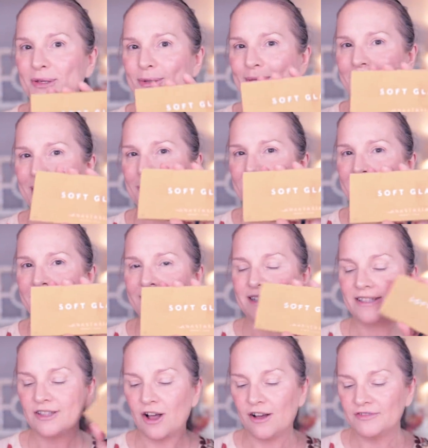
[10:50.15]
be using
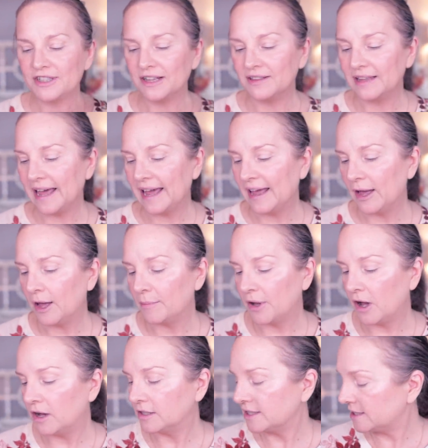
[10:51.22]
my Soft
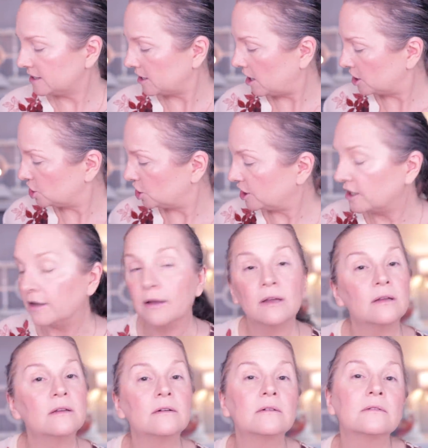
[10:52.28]
Glam
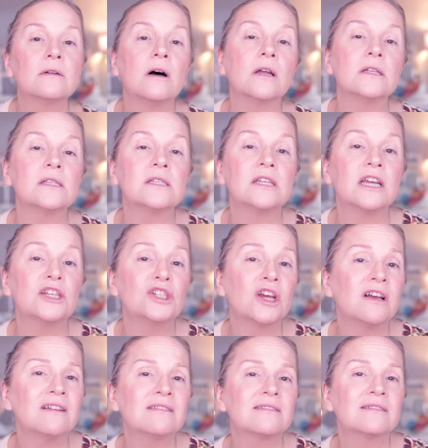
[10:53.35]
Anastasia,
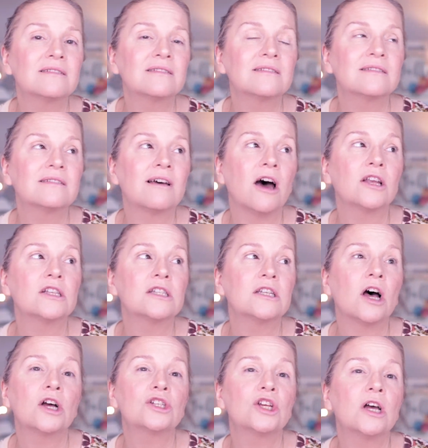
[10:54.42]
Anastasia,
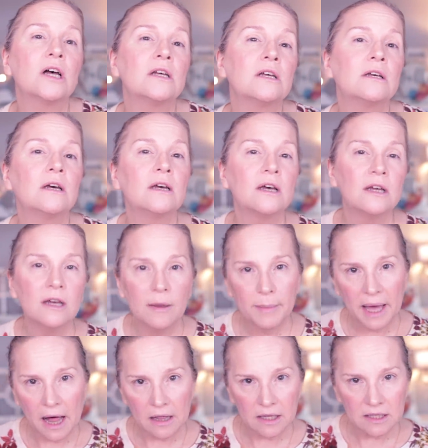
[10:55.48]
Anastasia
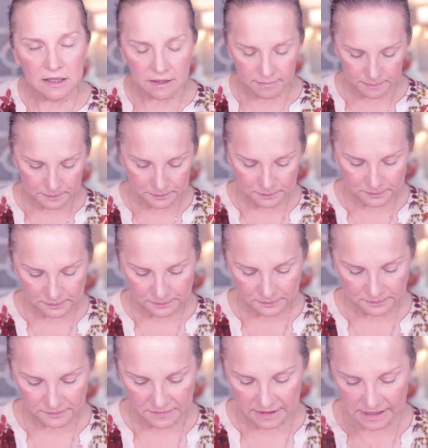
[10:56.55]
palette
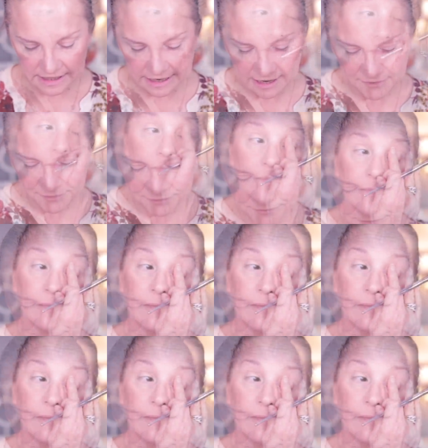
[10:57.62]
today.